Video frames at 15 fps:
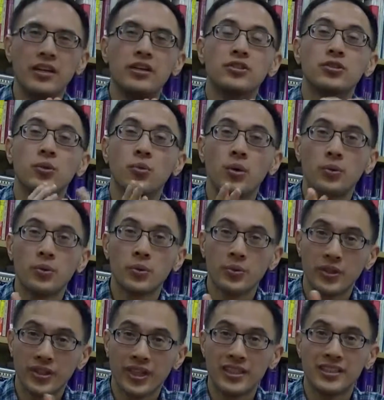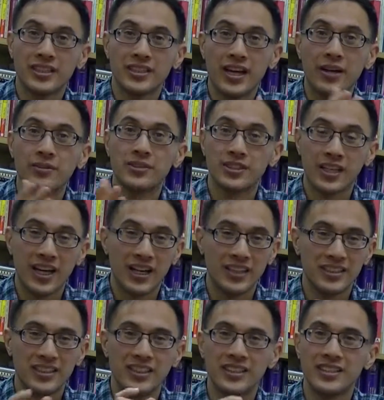So what we're realizing now in
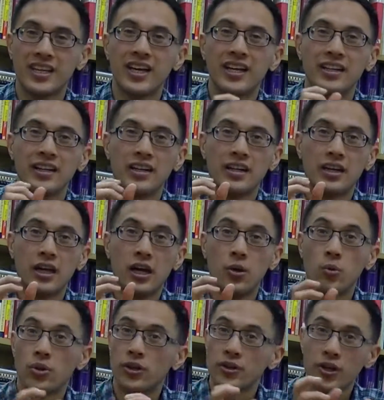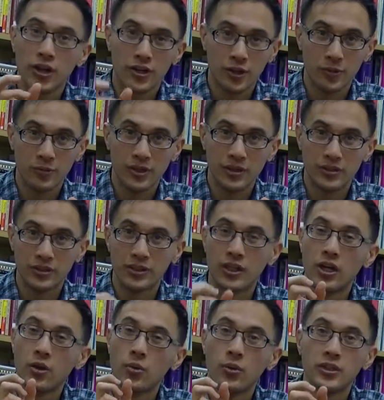science is that with a knockout mouse,
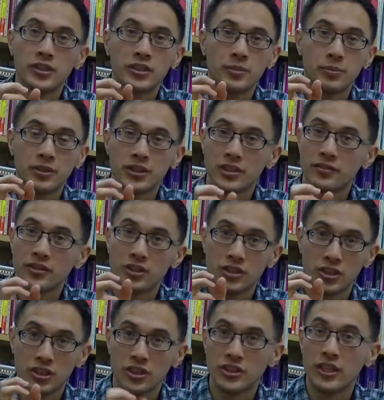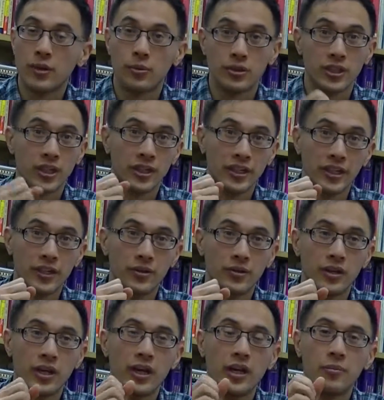one specific gene that we're taking out
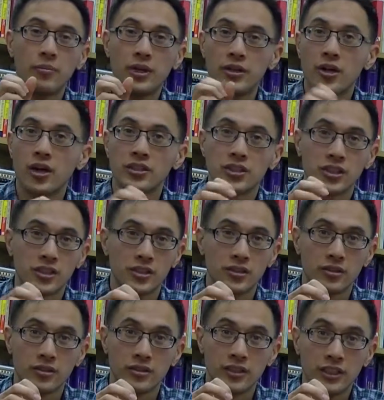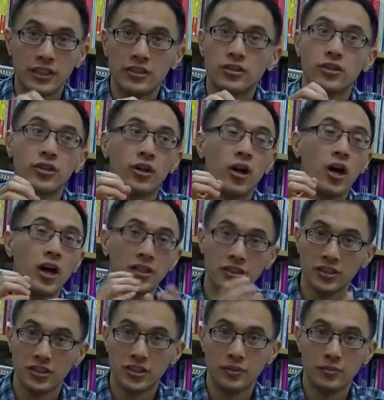may not just lead to
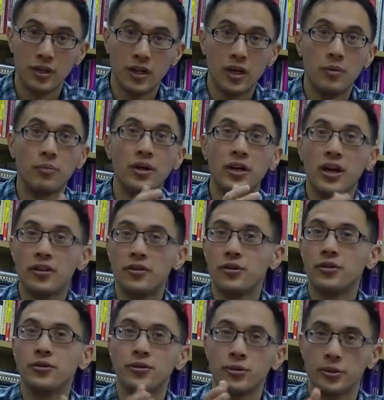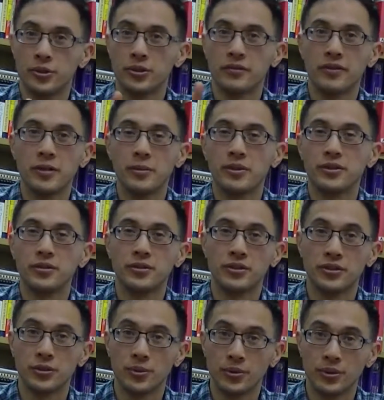autism, but other neurodevelopmental
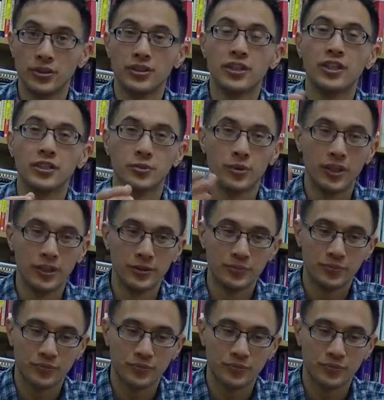disorders as well.